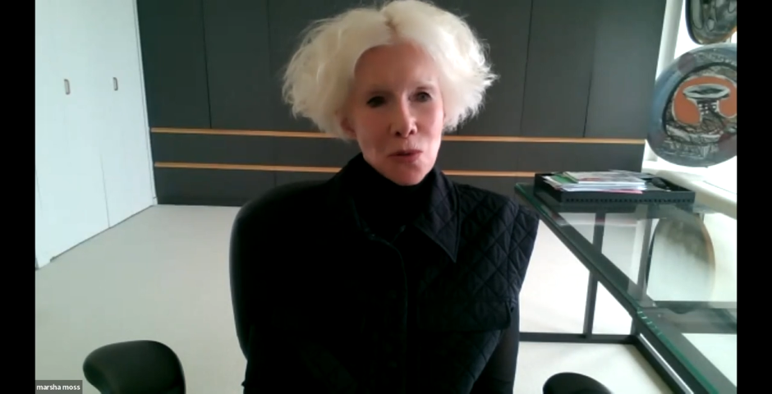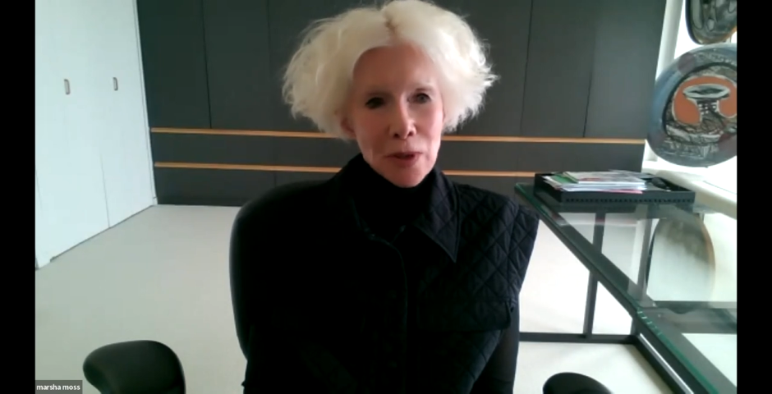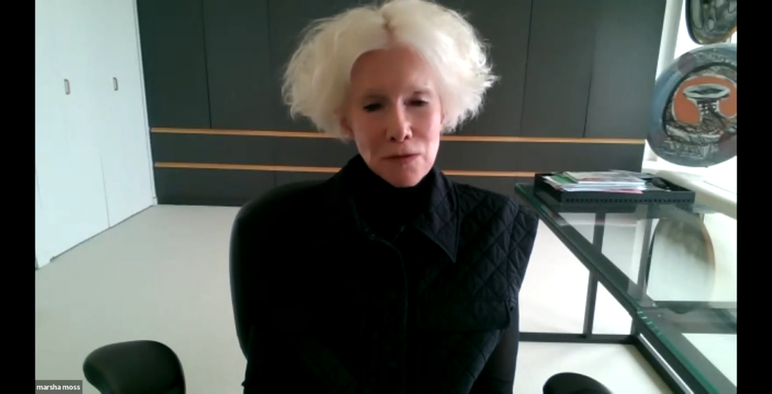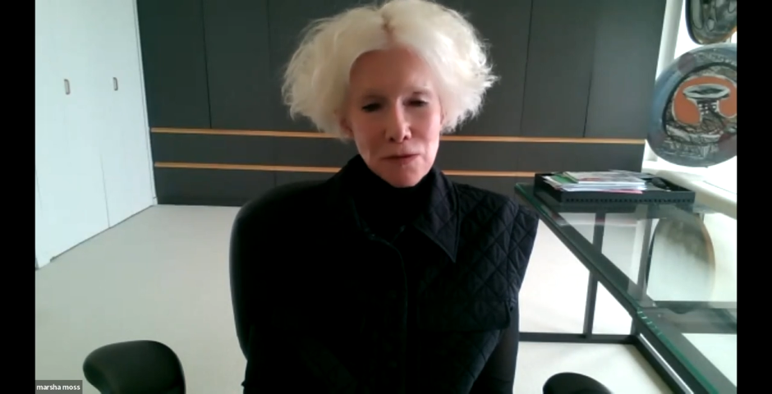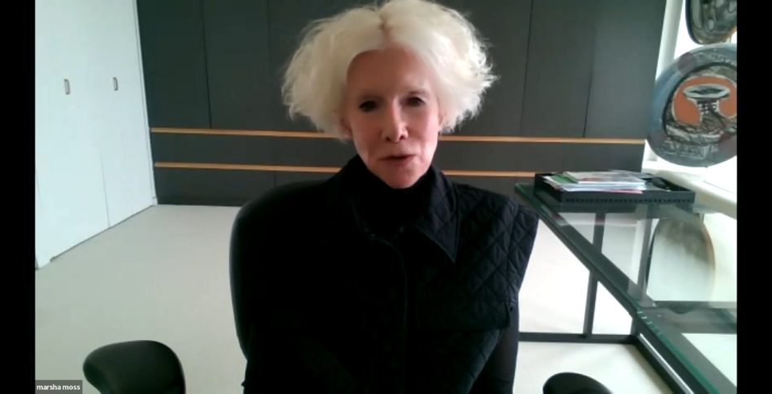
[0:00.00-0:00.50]

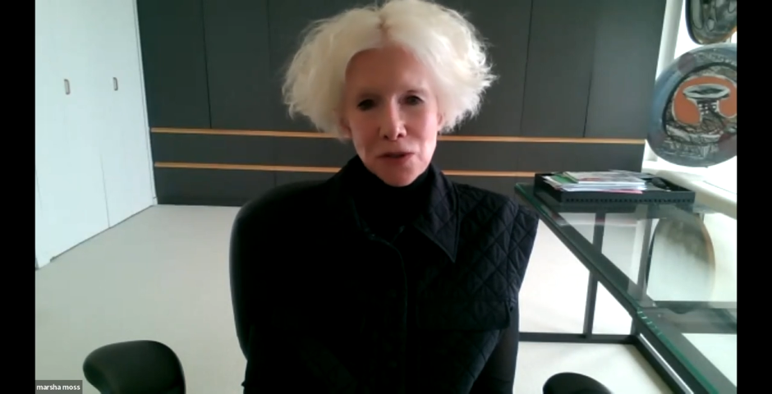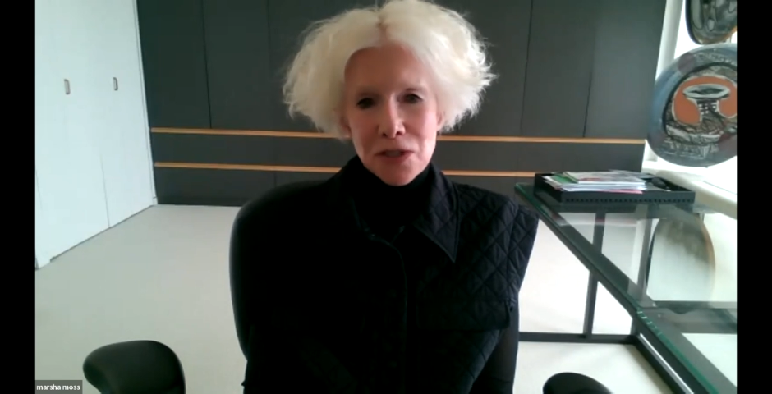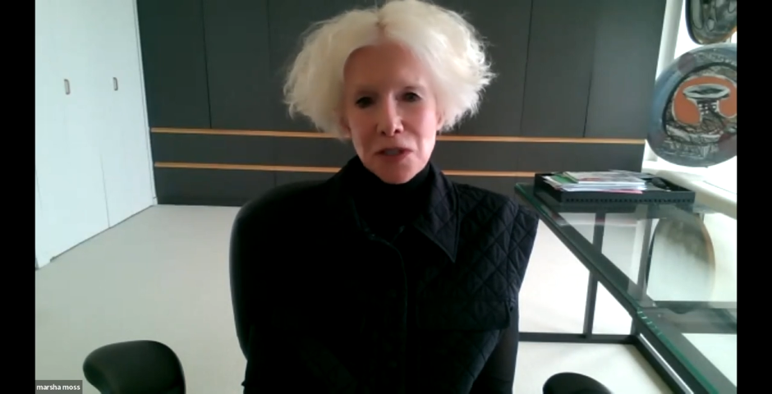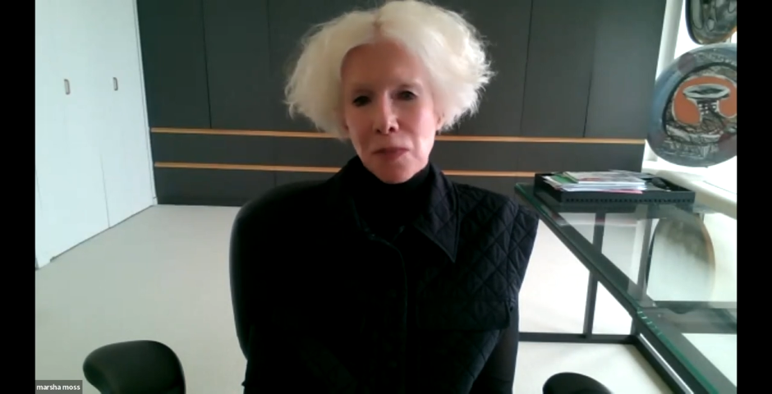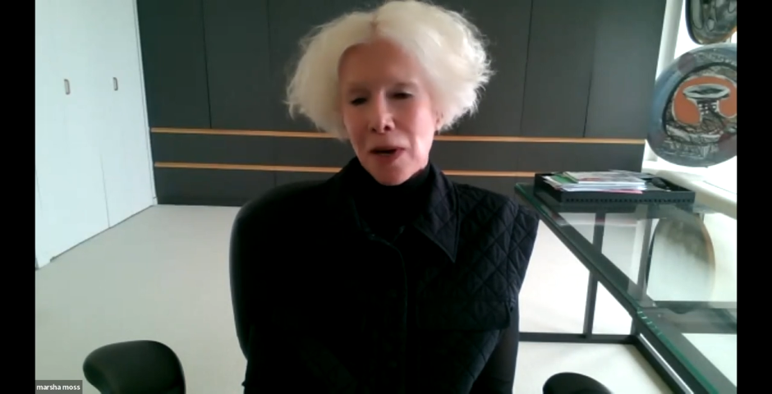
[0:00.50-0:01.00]

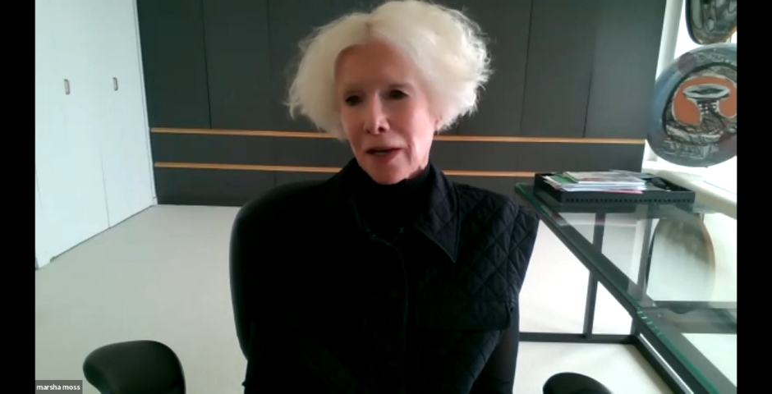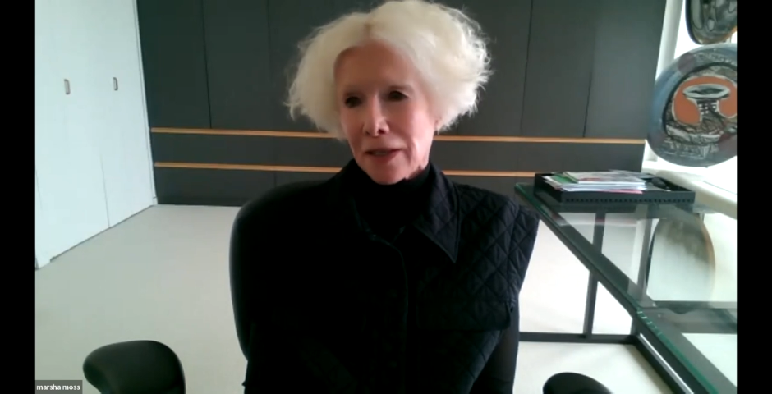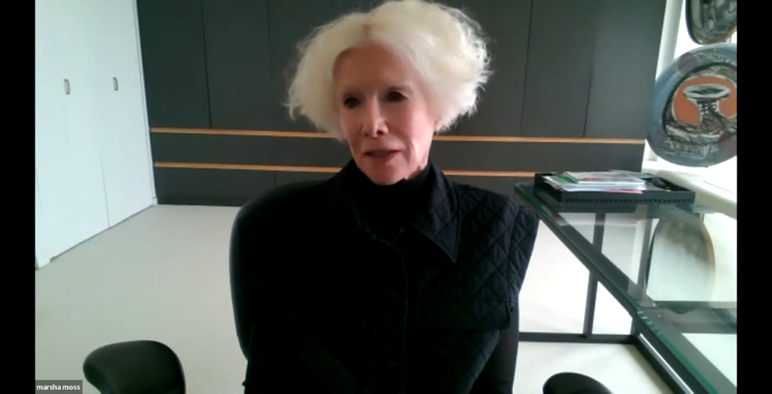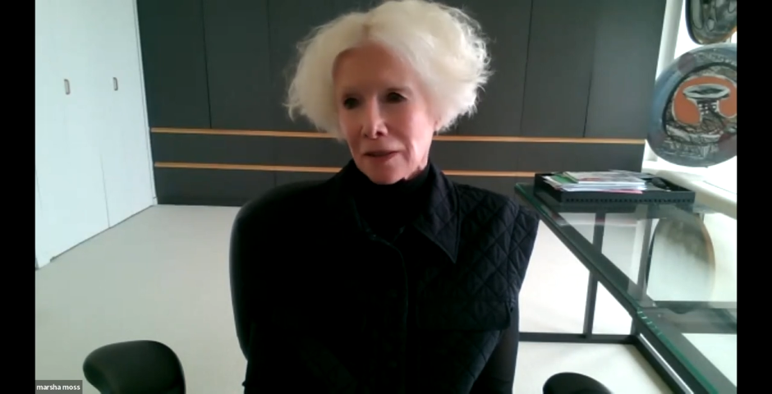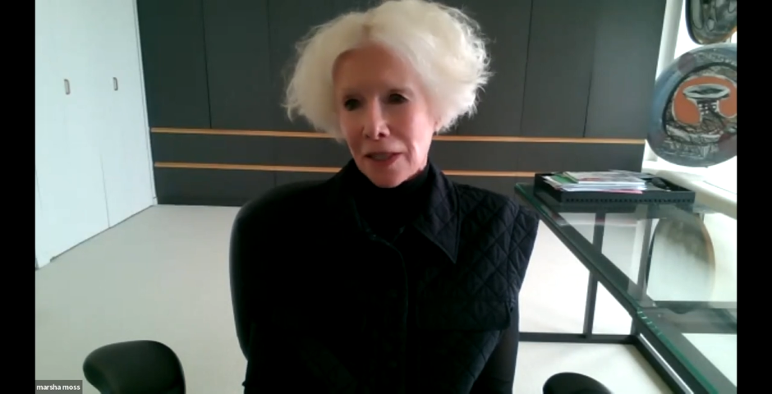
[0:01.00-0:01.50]
21st
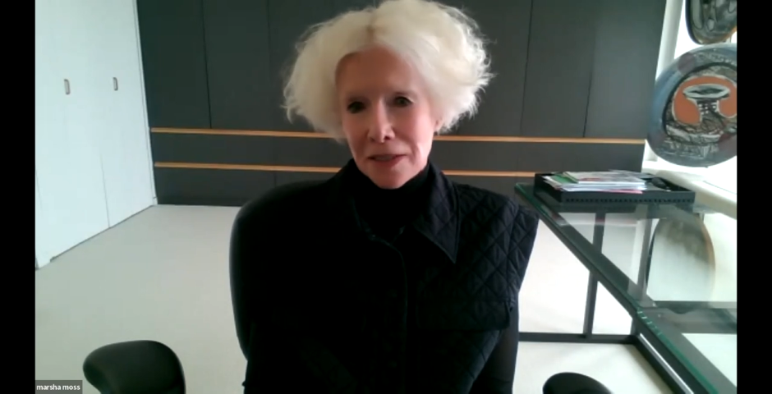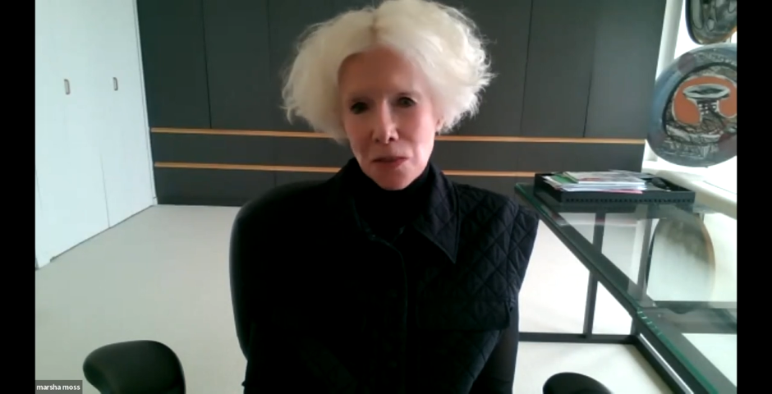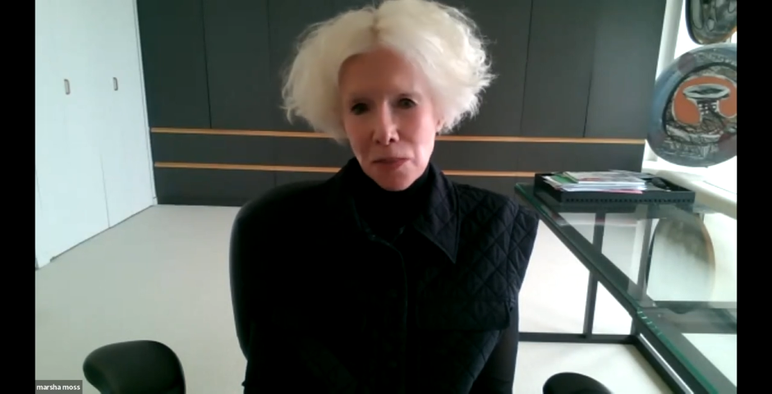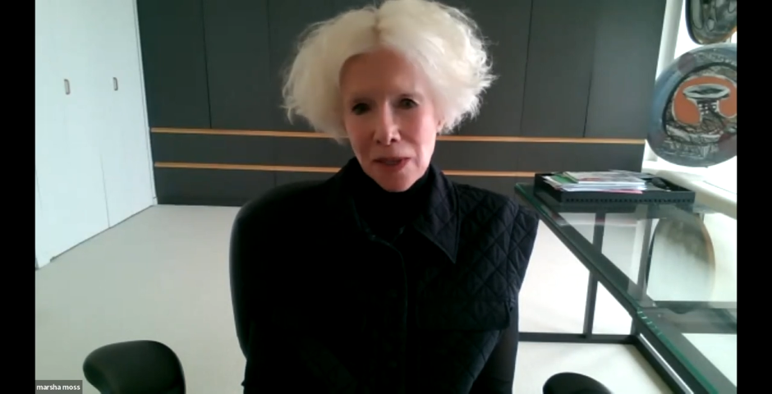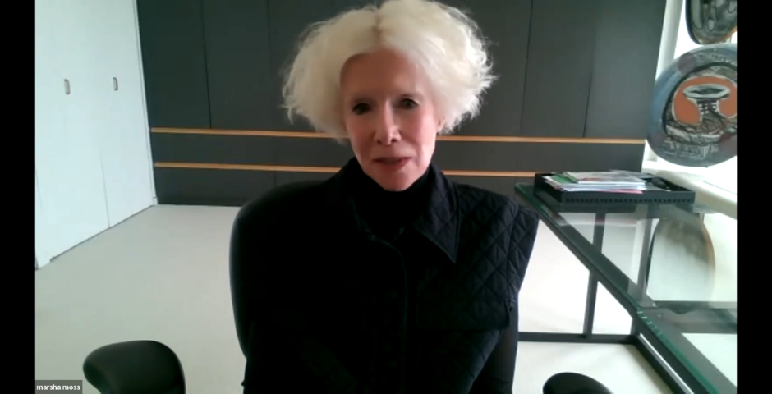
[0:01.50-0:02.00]
by
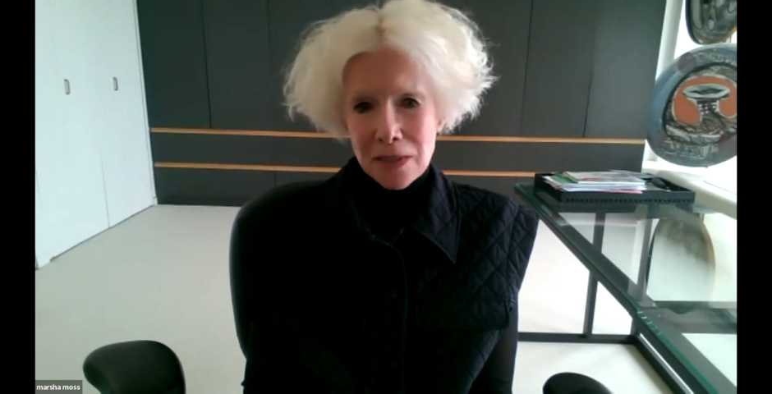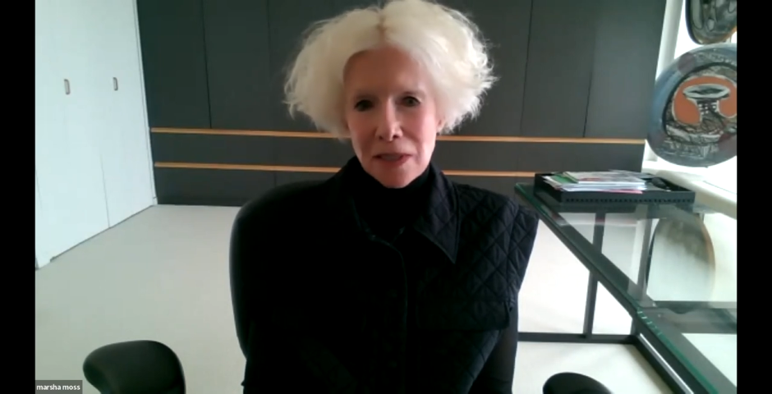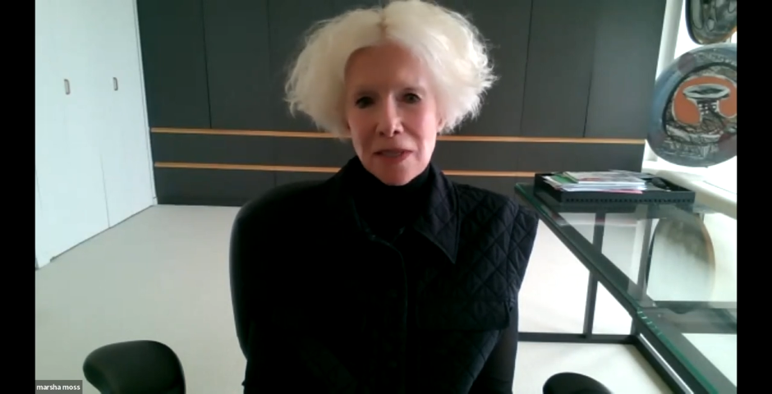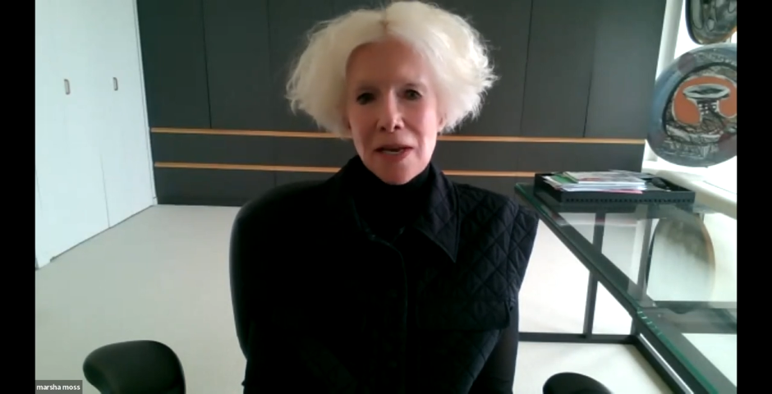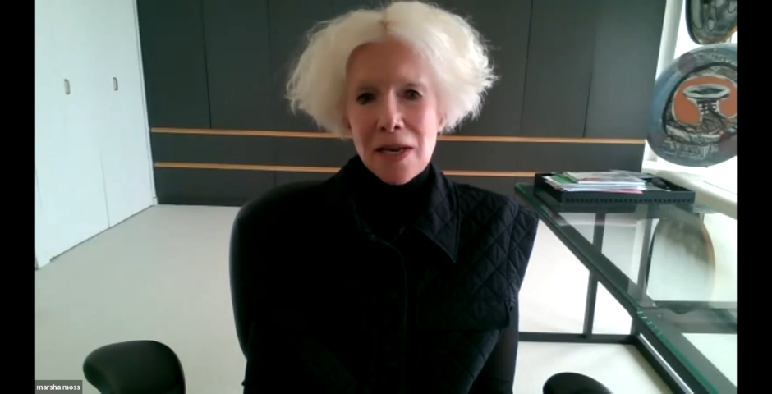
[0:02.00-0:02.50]
Alexa
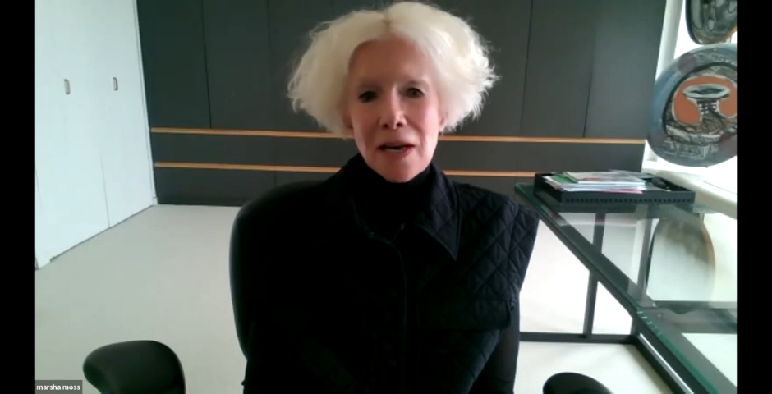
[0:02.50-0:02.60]
Bossi,